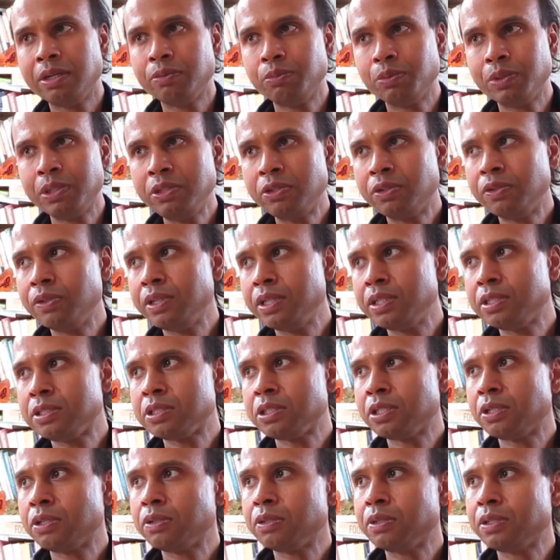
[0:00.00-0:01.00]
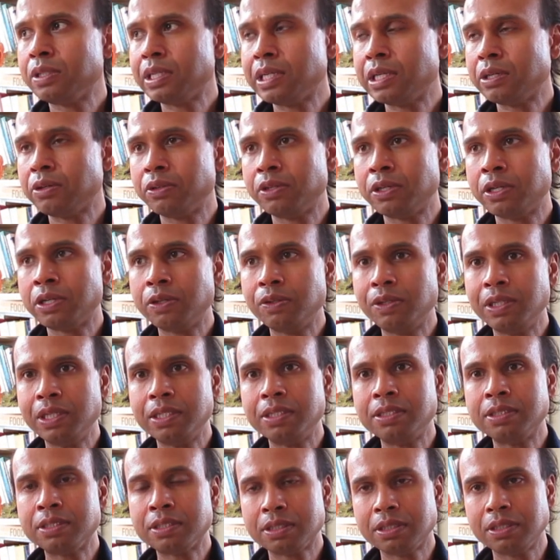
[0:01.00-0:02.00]
When you're in the eternal now, the holy
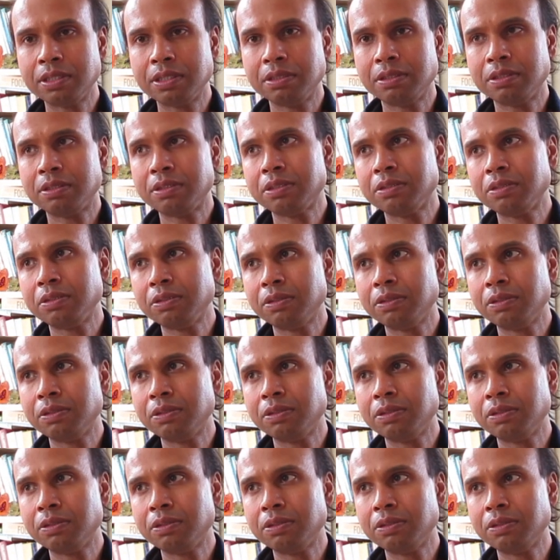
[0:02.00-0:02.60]
instant,